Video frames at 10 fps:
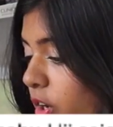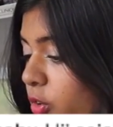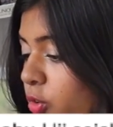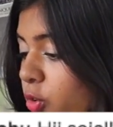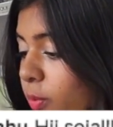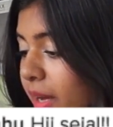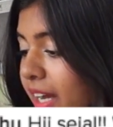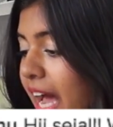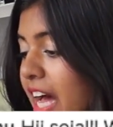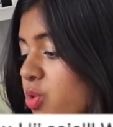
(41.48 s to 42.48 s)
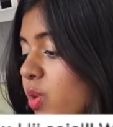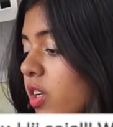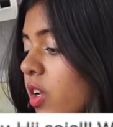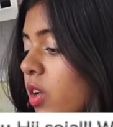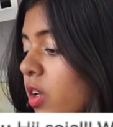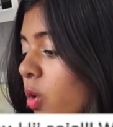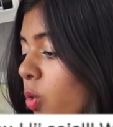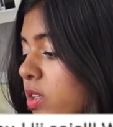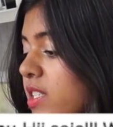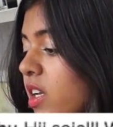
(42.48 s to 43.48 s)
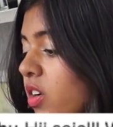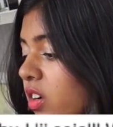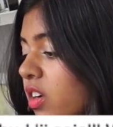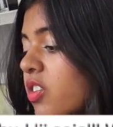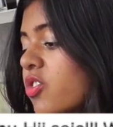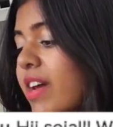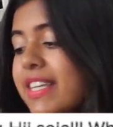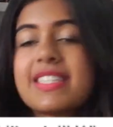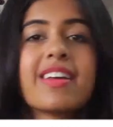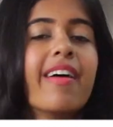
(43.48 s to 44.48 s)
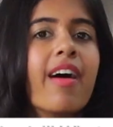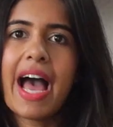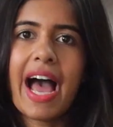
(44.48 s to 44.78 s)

What do you do to make casual clothes look dressier?